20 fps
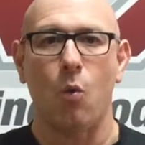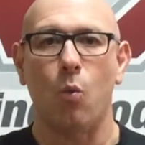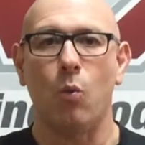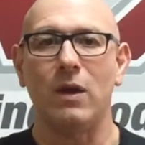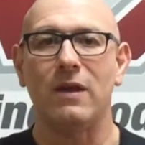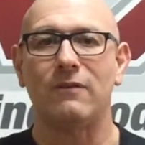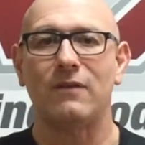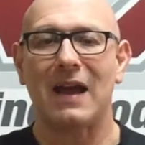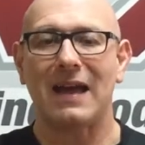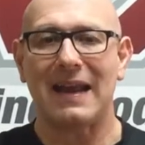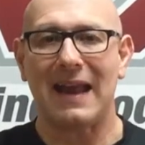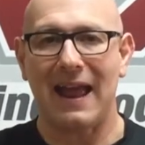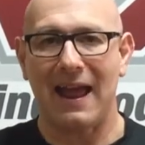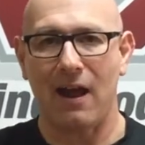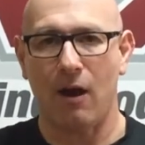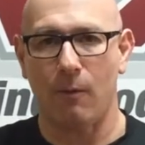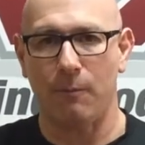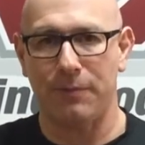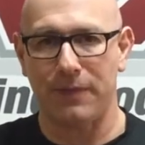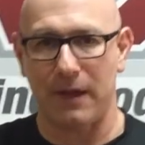We've got to
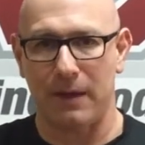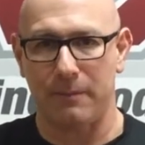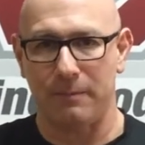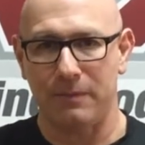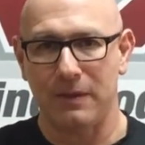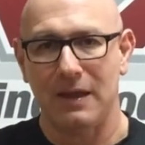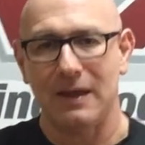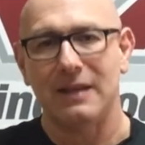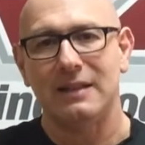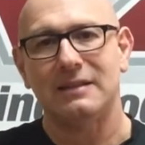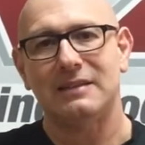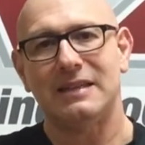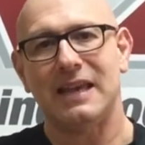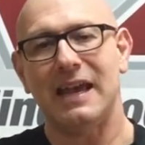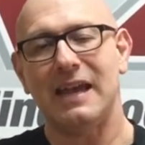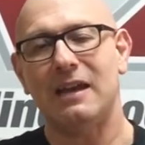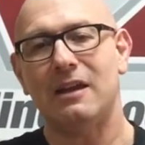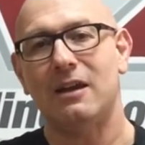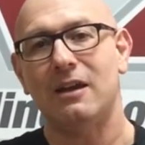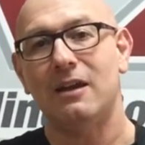help them
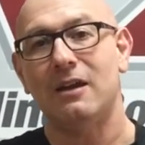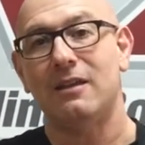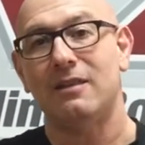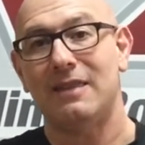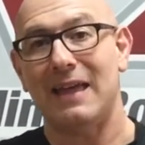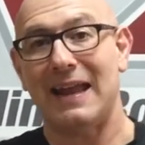take